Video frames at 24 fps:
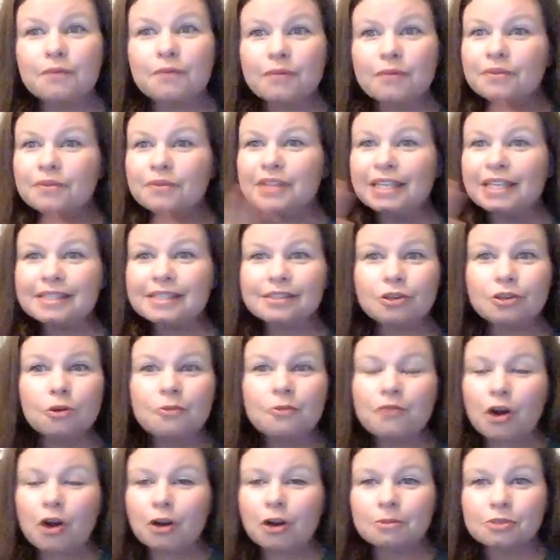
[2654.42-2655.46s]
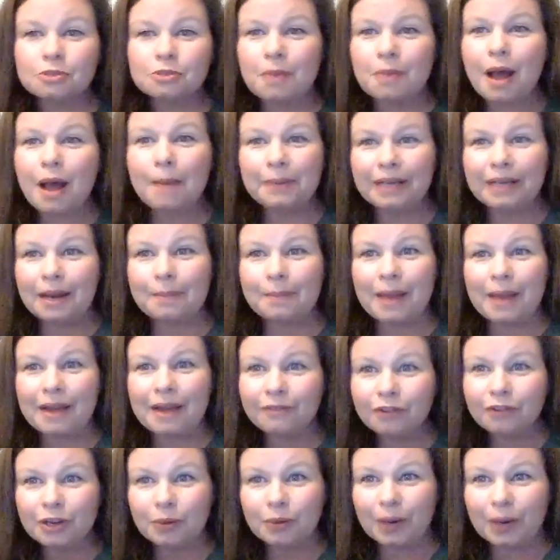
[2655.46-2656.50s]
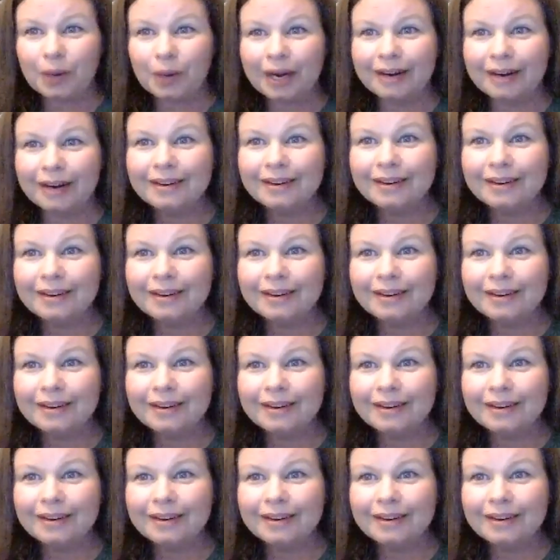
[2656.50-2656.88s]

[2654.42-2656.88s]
these little farms are popping up everywhere.